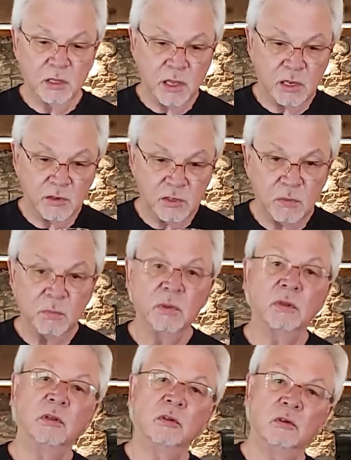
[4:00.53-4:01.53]
take a sip,
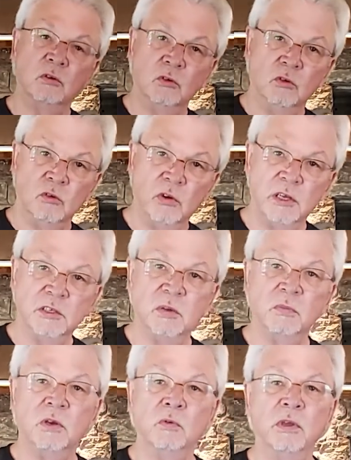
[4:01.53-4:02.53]
try
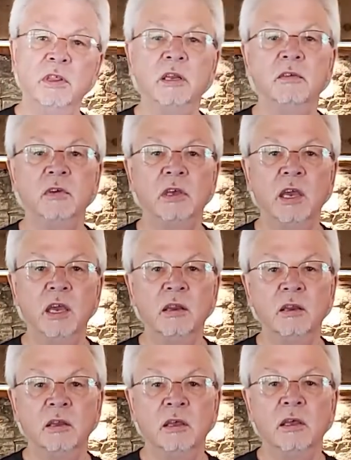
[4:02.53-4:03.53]
something with it if you can,
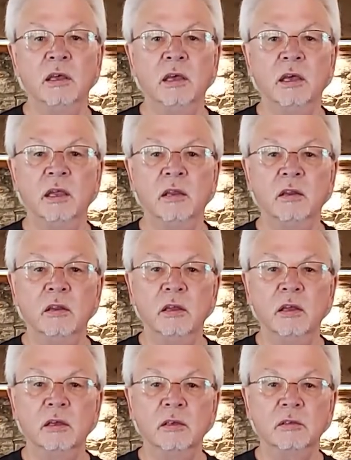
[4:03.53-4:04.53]
and
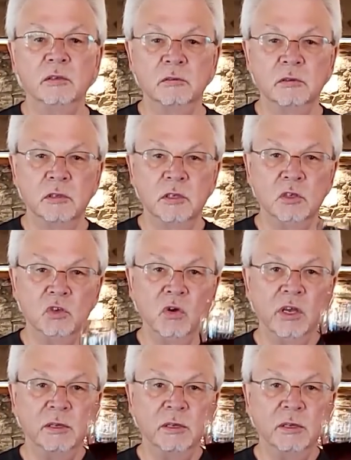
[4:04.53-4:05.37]
enjoy.